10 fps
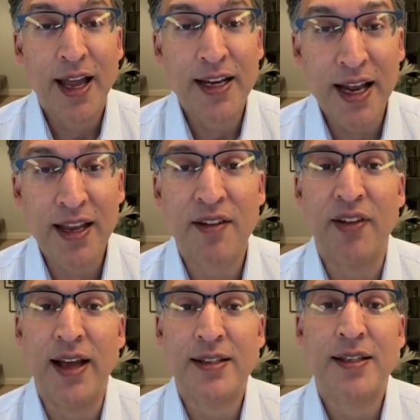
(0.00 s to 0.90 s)
In any
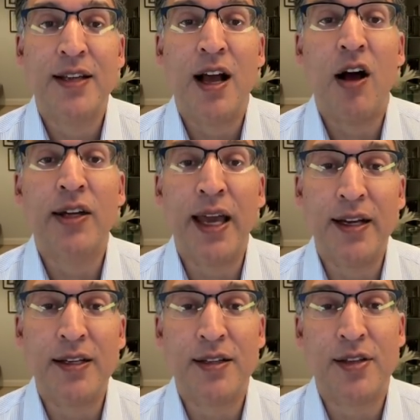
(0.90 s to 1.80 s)
event, I'll
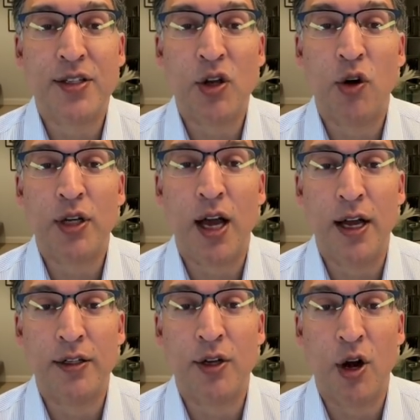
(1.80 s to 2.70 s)
get into this whole
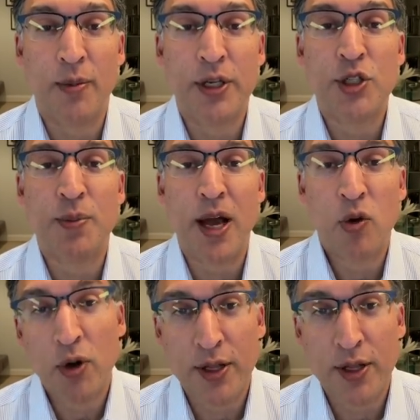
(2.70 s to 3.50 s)
Cotton garbage about